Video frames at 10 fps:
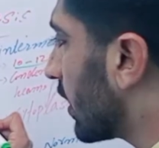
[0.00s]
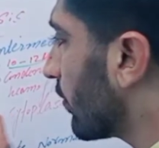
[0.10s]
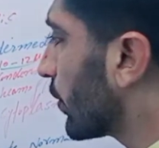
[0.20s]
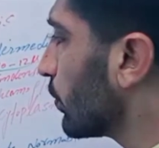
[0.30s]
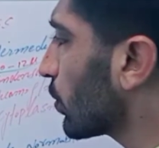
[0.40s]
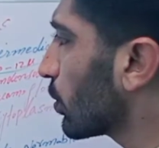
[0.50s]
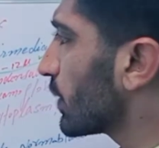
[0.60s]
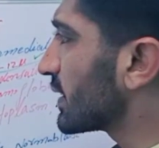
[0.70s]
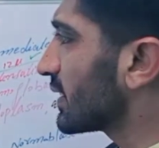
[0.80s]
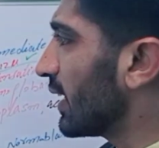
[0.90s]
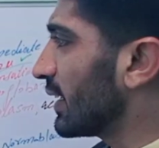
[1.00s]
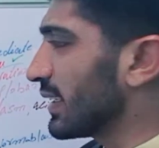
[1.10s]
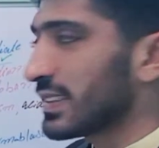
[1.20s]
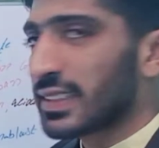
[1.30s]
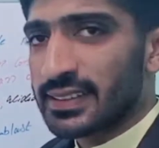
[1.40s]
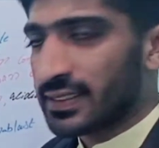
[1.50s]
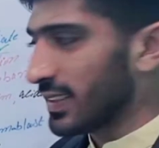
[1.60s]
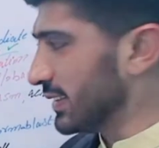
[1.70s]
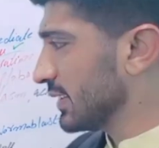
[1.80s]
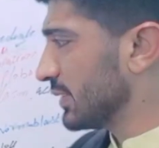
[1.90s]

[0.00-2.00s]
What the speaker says: of hemoglobin start in this stage.